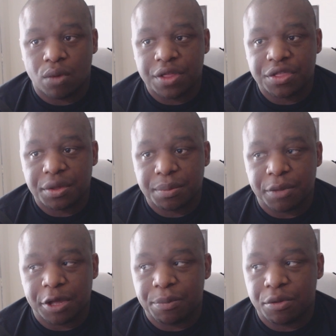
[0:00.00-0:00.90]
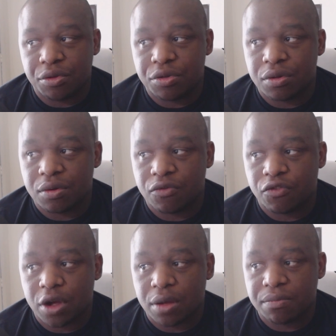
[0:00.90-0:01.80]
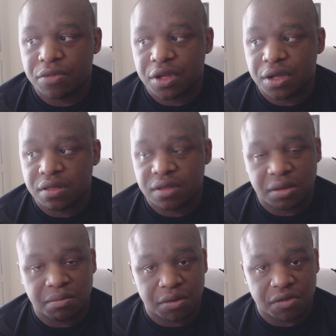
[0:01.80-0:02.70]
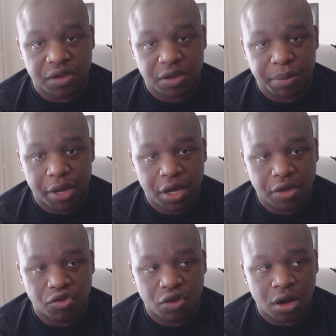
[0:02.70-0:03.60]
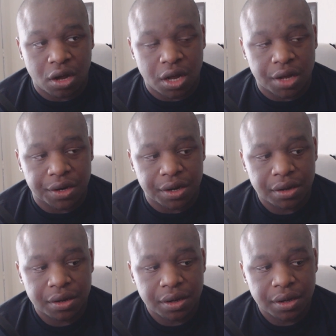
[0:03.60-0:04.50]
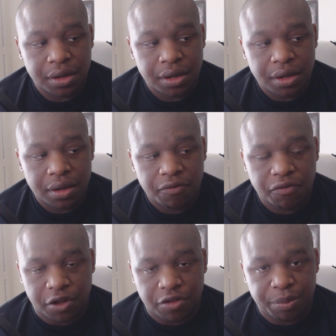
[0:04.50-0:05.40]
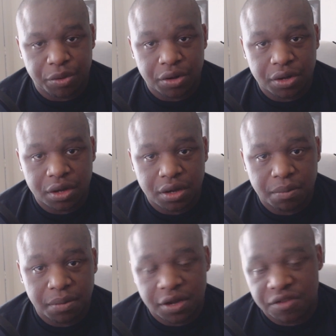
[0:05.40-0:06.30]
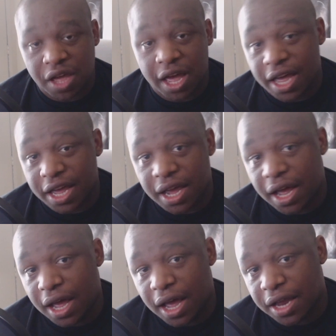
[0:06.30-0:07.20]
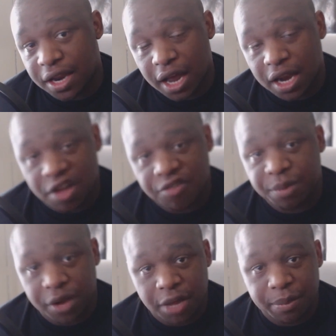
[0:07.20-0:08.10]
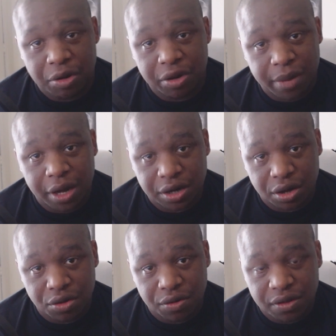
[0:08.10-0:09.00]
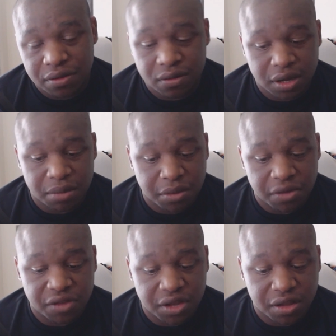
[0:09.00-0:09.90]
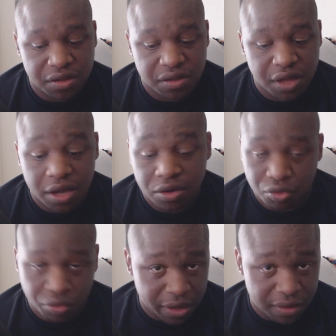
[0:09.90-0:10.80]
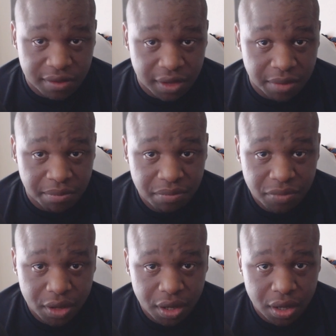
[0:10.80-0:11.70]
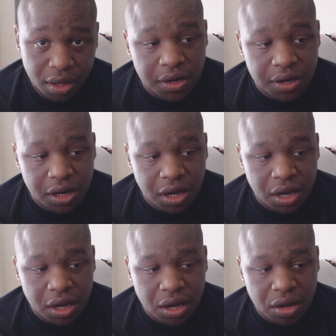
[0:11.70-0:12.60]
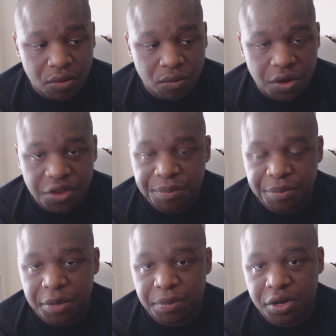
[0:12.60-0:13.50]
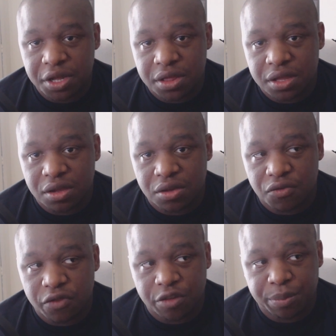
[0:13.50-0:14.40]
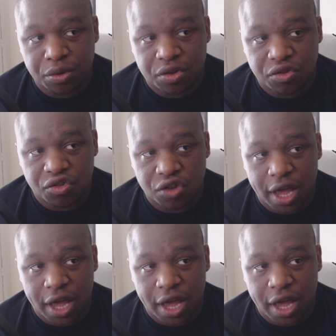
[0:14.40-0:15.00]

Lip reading: one of the peoples from the Team Mystic page on Facebook, because I love playing Pokemon Go, and Team Mystic is a great team. And one of the people in the Facebook